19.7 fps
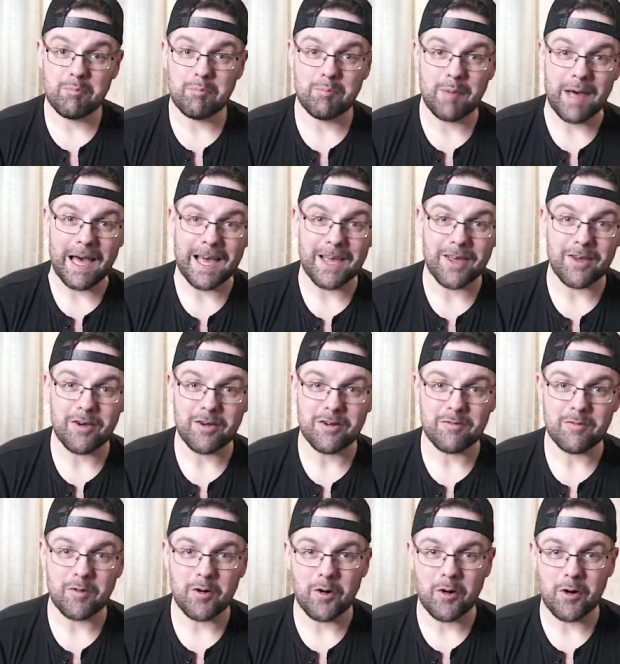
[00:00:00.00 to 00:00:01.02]
back out
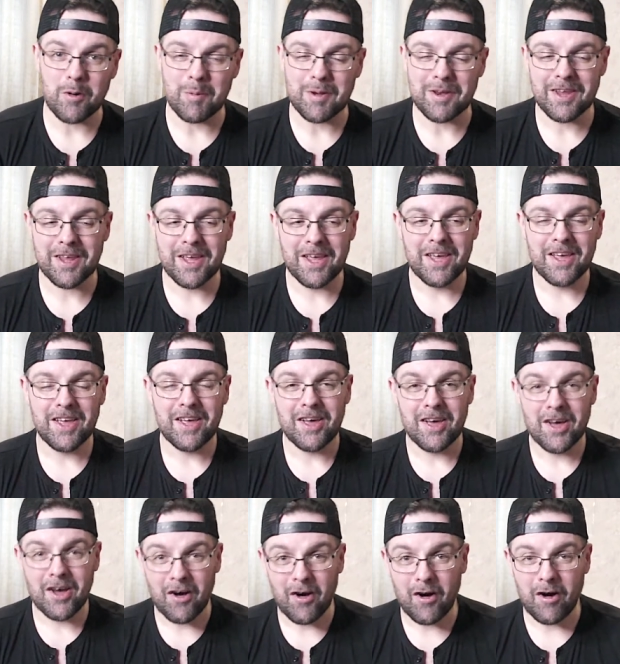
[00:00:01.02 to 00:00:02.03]
of orbit
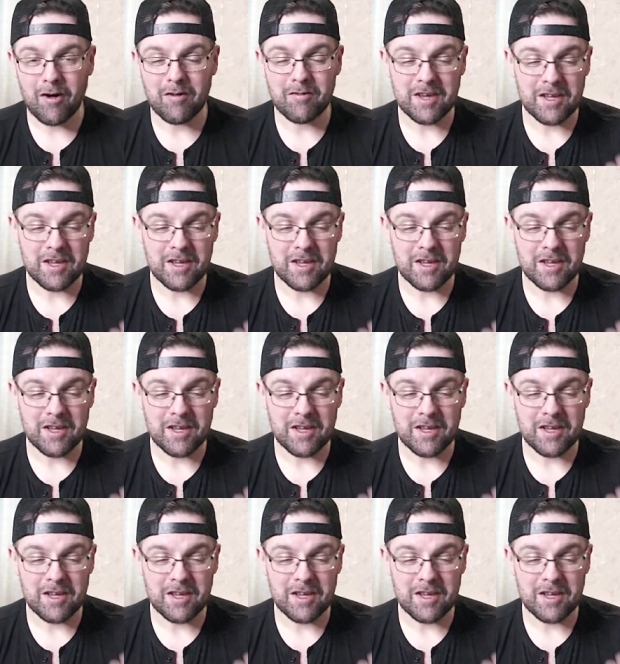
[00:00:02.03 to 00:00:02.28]
of